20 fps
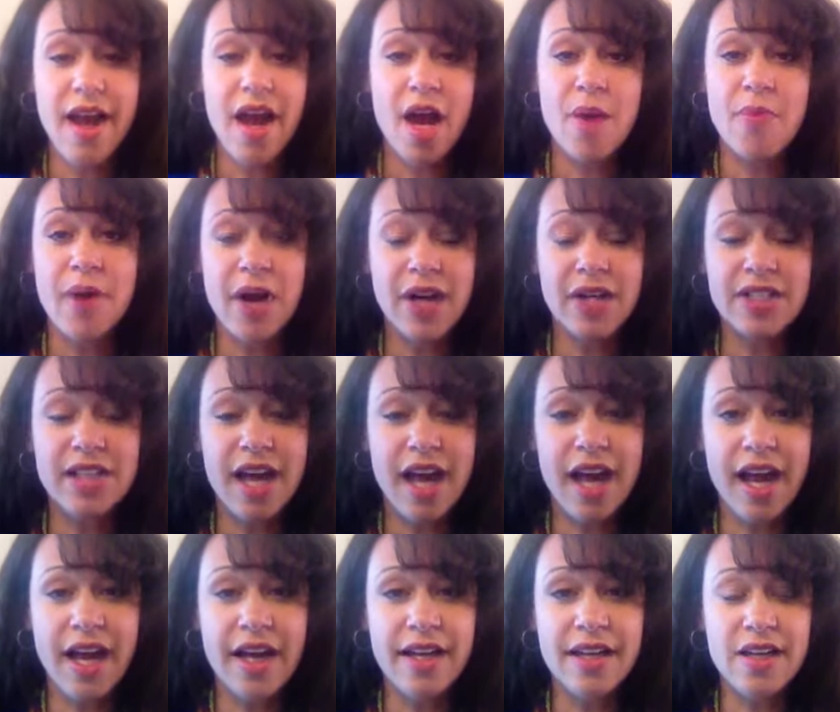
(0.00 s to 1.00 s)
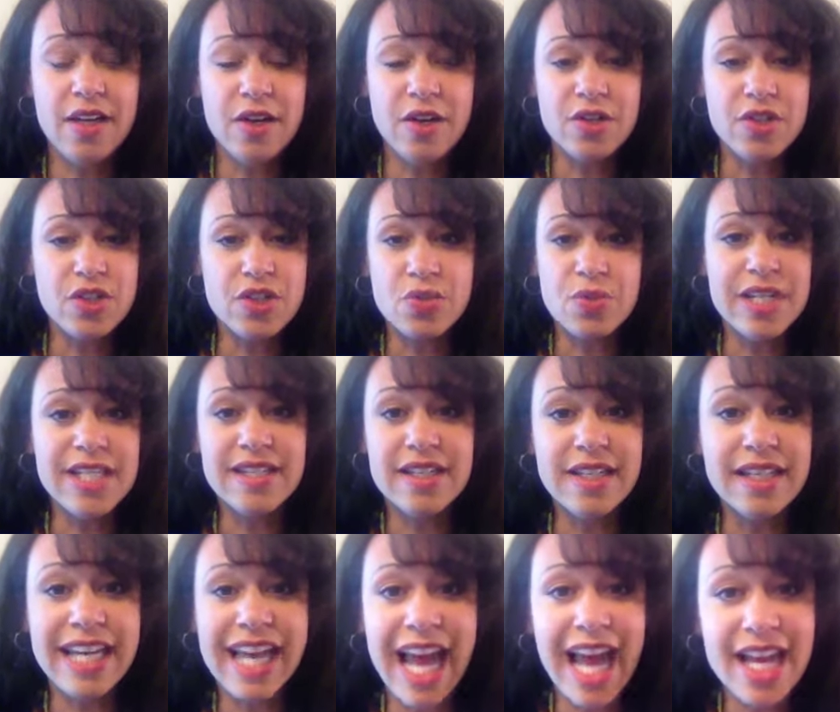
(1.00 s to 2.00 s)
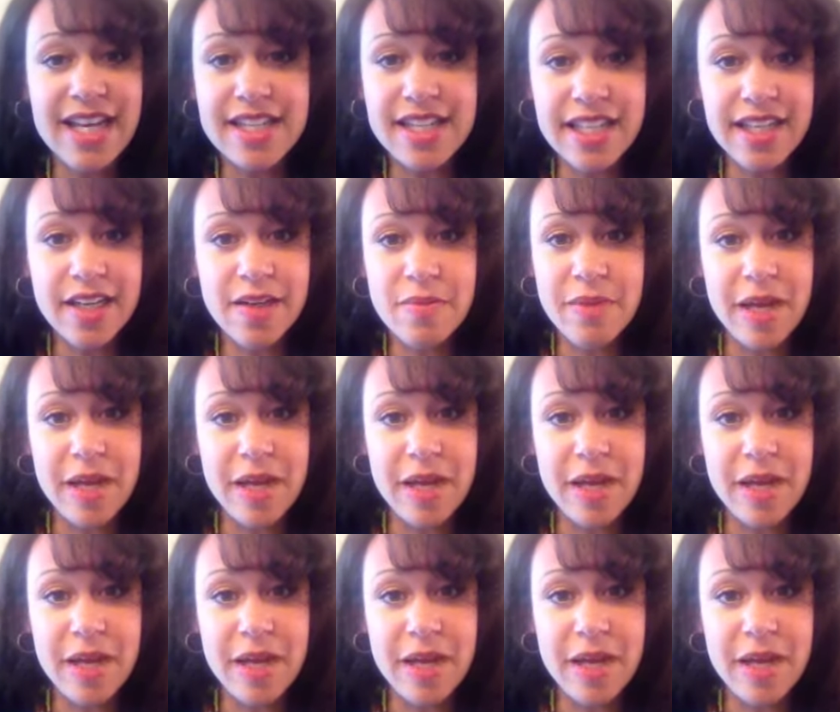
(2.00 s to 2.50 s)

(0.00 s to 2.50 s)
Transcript: Apartheid, you know, just recently ended.